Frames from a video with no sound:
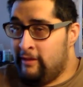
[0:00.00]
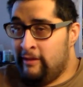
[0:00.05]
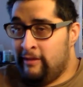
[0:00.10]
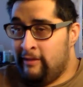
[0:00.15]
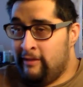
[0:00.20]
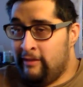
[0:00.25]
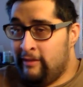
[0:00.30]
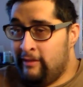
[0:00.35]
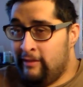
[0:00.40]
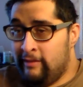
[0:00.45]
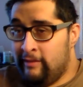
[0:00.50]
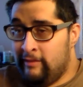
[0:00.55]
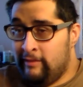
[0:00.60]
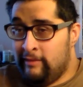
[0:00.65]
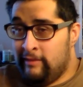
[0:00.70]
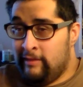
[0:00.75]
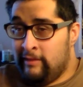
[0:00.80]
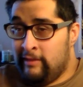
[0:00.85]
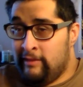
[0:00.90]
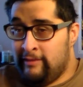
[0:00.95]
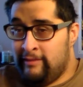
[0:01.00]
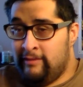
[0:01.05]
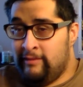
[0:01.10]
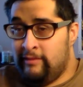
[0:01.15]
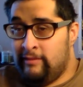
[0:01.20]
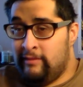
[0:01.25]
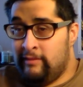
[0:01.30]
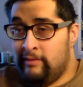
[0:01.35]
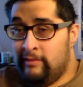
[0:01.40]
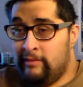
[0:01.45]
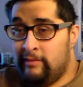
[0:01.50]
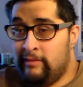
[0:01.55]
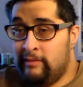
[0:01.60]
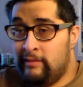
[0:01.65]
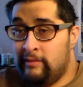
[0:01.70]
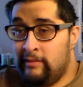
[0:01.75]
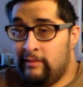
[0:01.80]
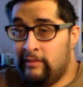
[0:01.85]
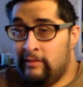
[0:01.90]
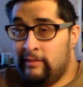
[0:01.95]

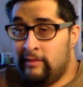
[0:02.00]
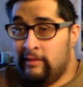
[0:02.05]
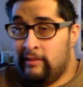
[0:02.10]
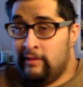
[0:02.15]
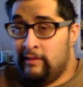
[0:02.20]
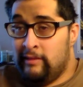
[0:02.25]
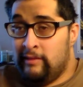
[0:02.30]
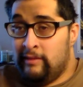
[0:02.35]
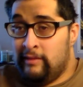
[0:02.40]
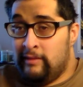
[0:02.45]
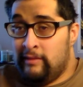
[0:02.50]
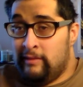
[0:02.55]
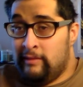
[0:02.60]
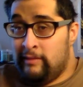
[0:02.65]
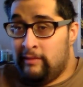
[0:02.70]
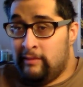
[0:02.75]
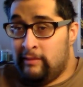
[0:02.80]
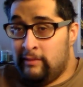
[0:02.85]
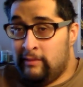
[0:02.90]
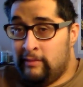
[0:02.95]
[no speech]